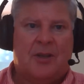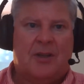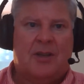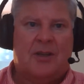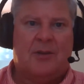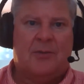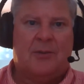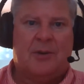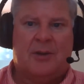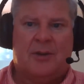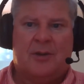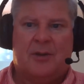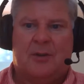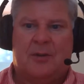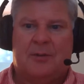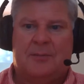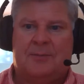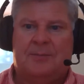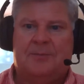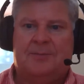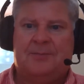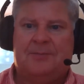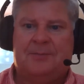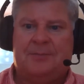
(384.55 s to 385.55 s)
Here we go.
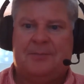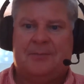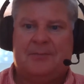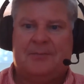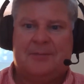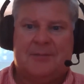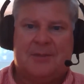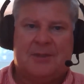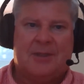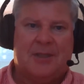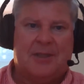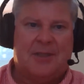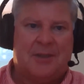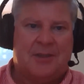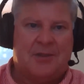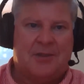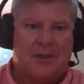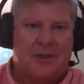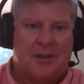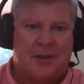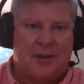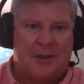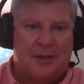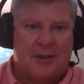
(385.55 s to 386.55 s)
Let's get
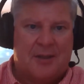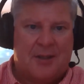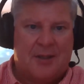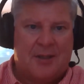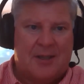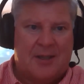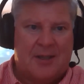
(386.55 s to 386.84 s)
started.